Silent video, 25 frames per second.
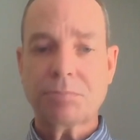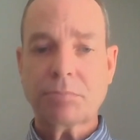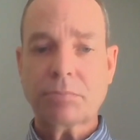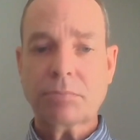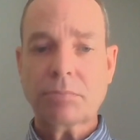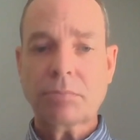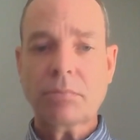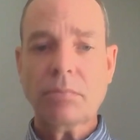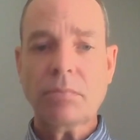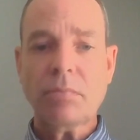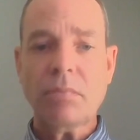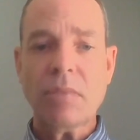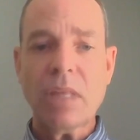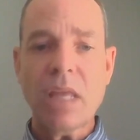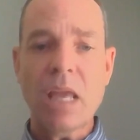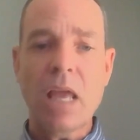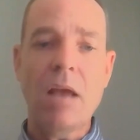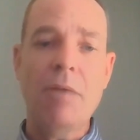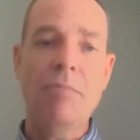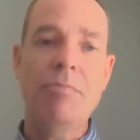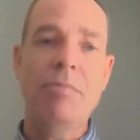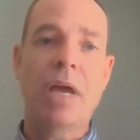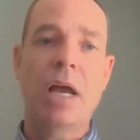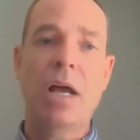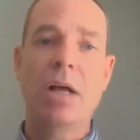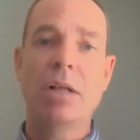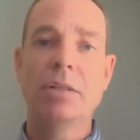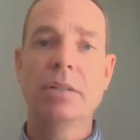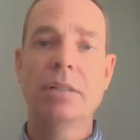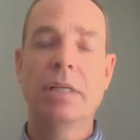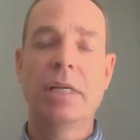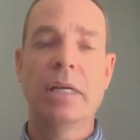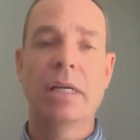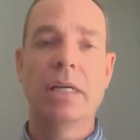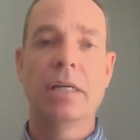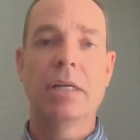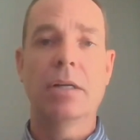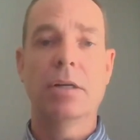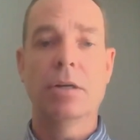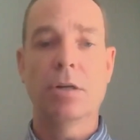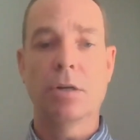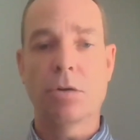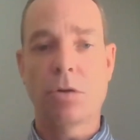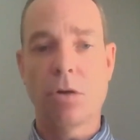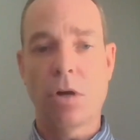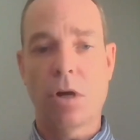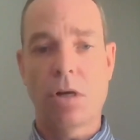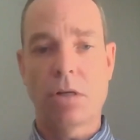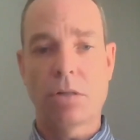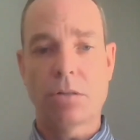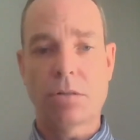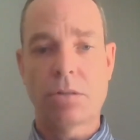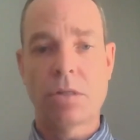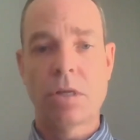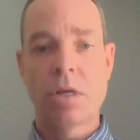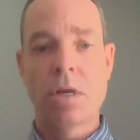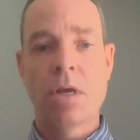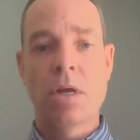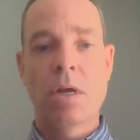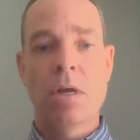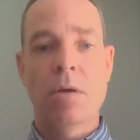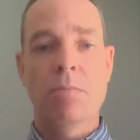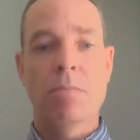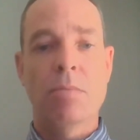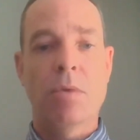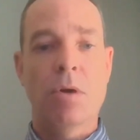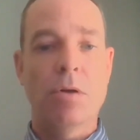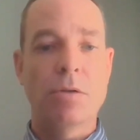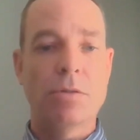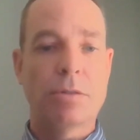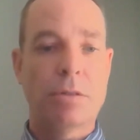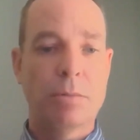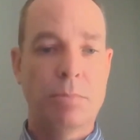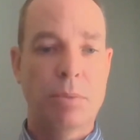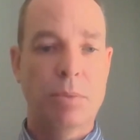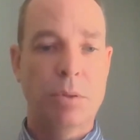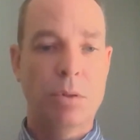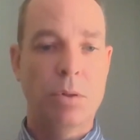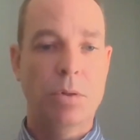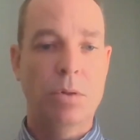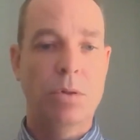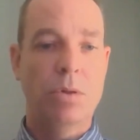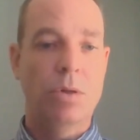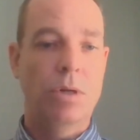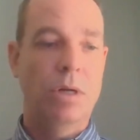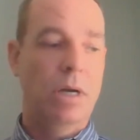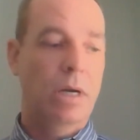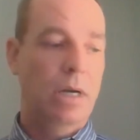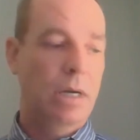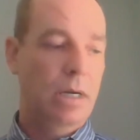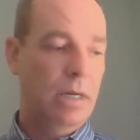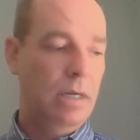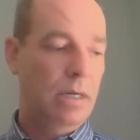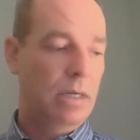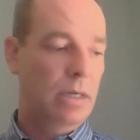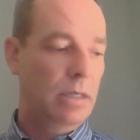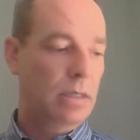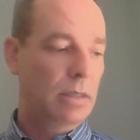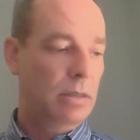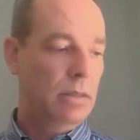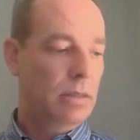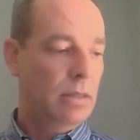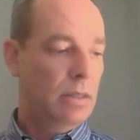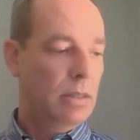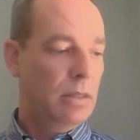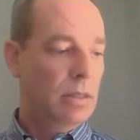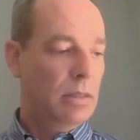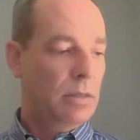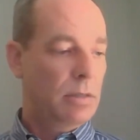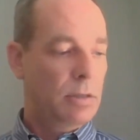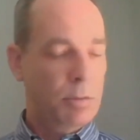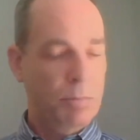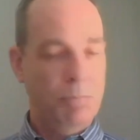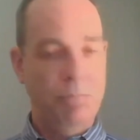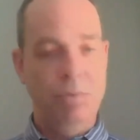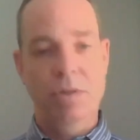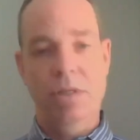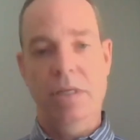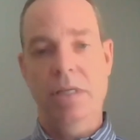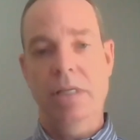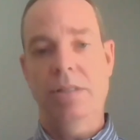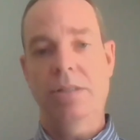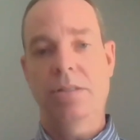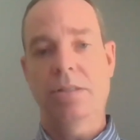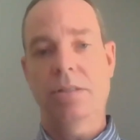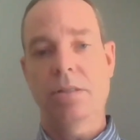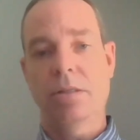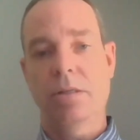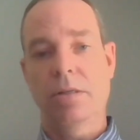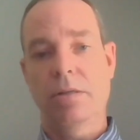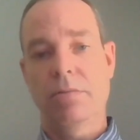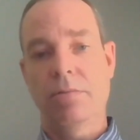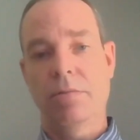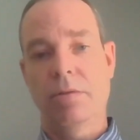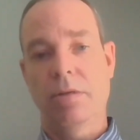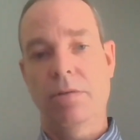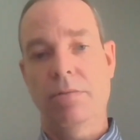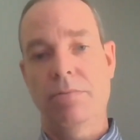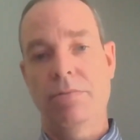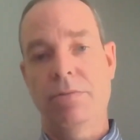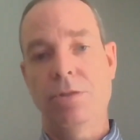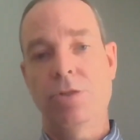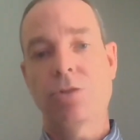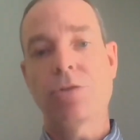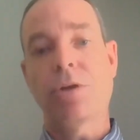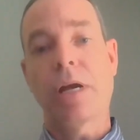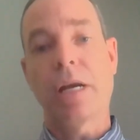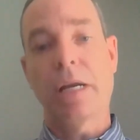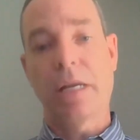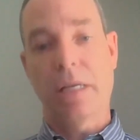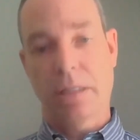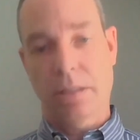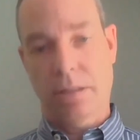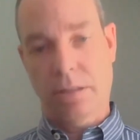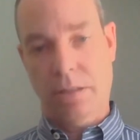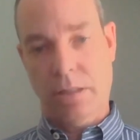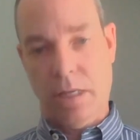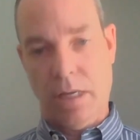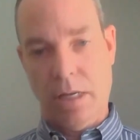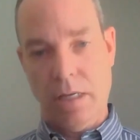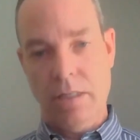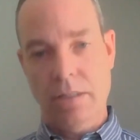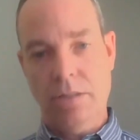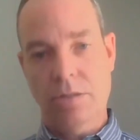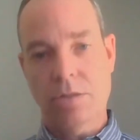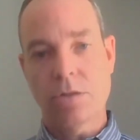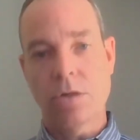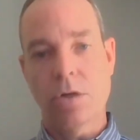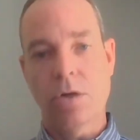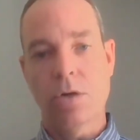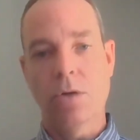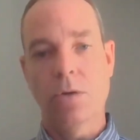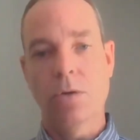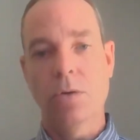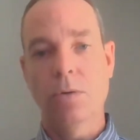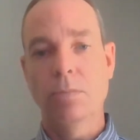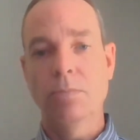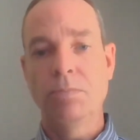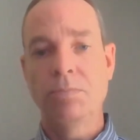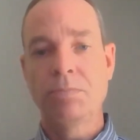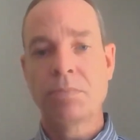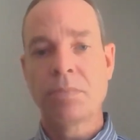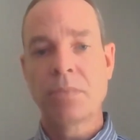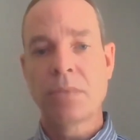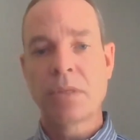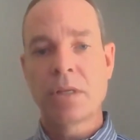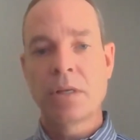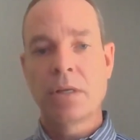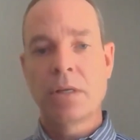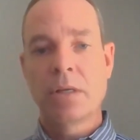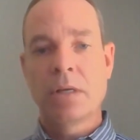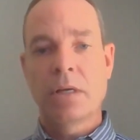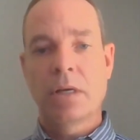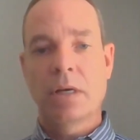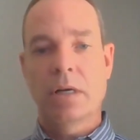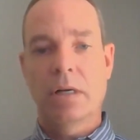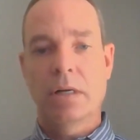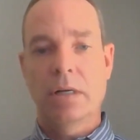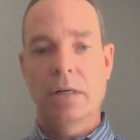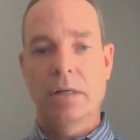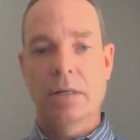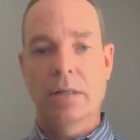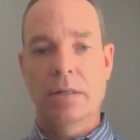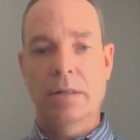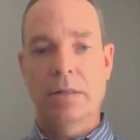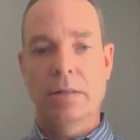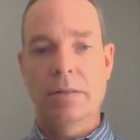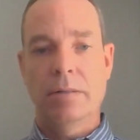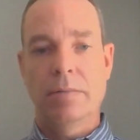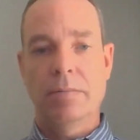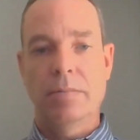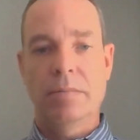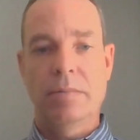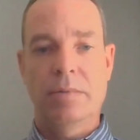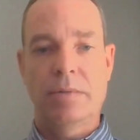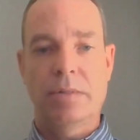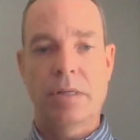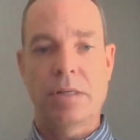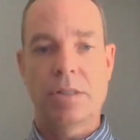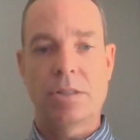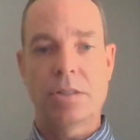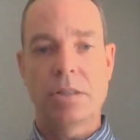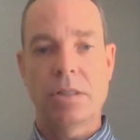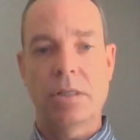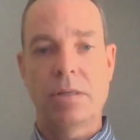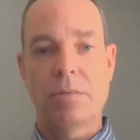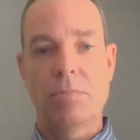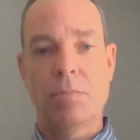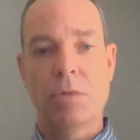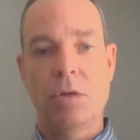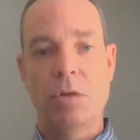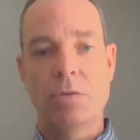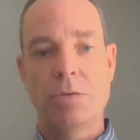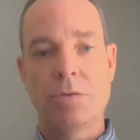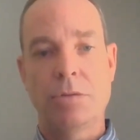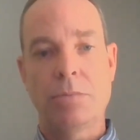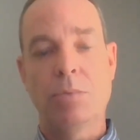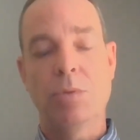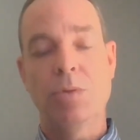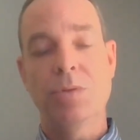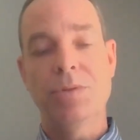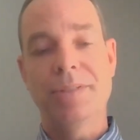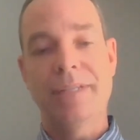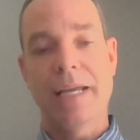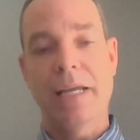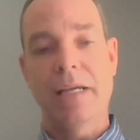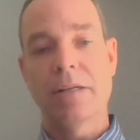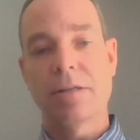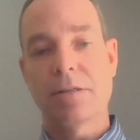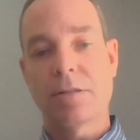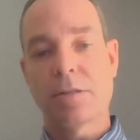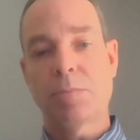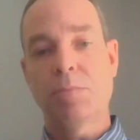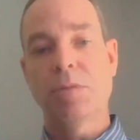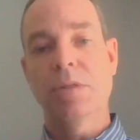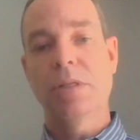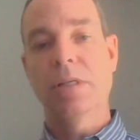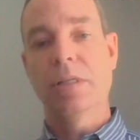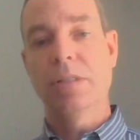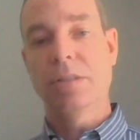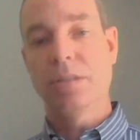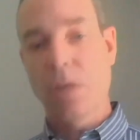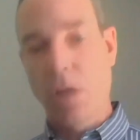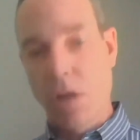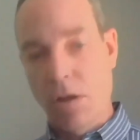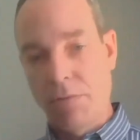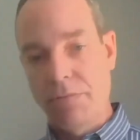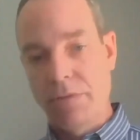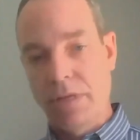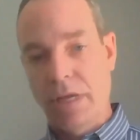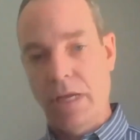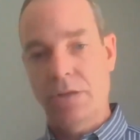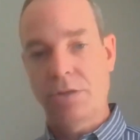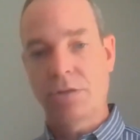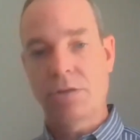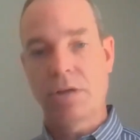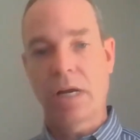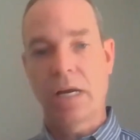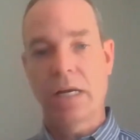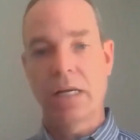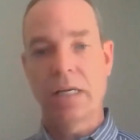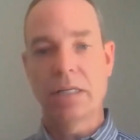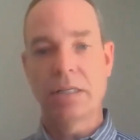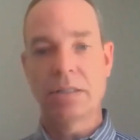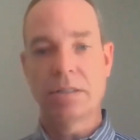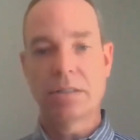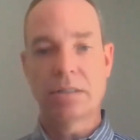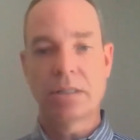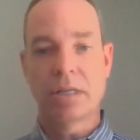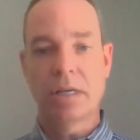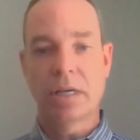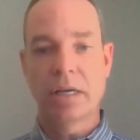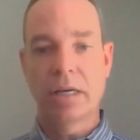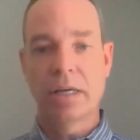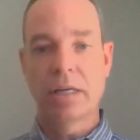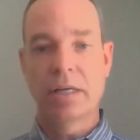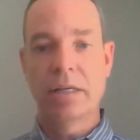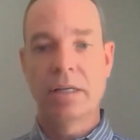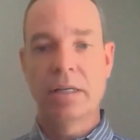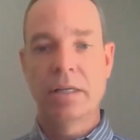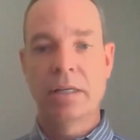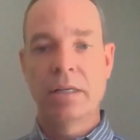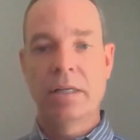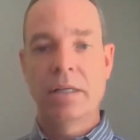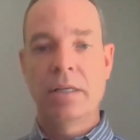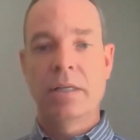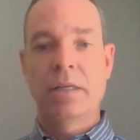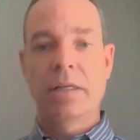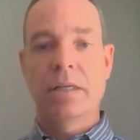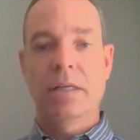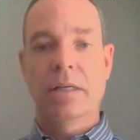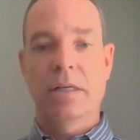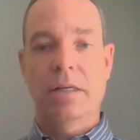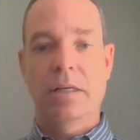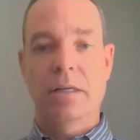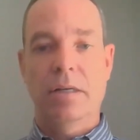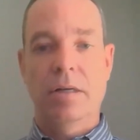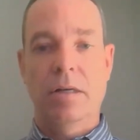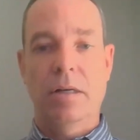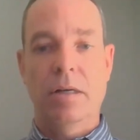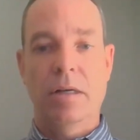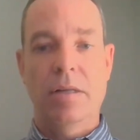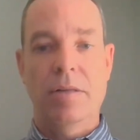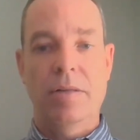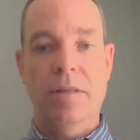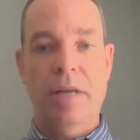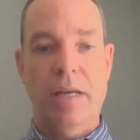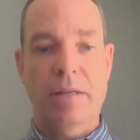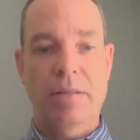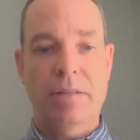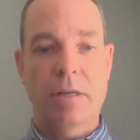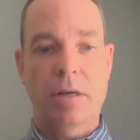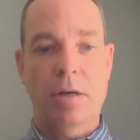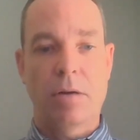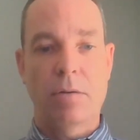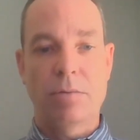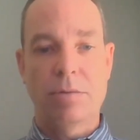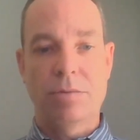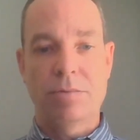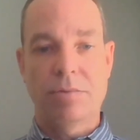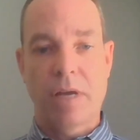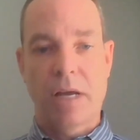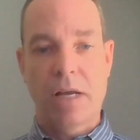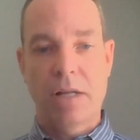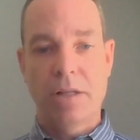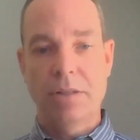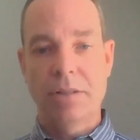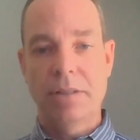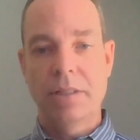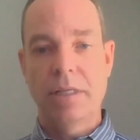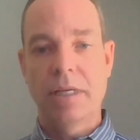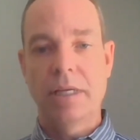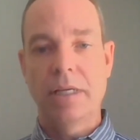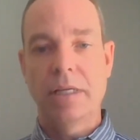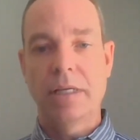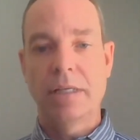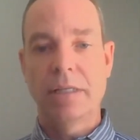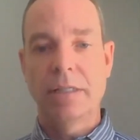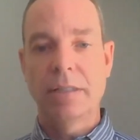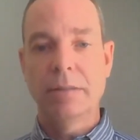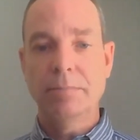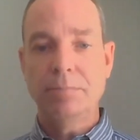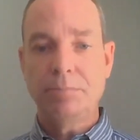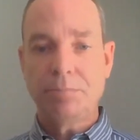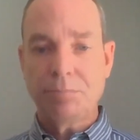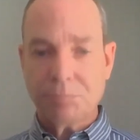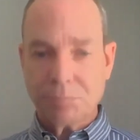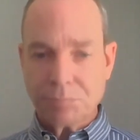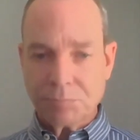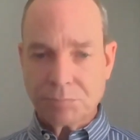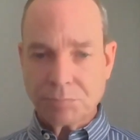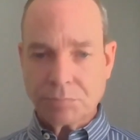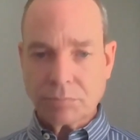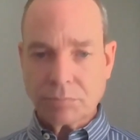and validated across multiple splits of the training set. So essentially multiple data splits of that training set. That's how it was validated.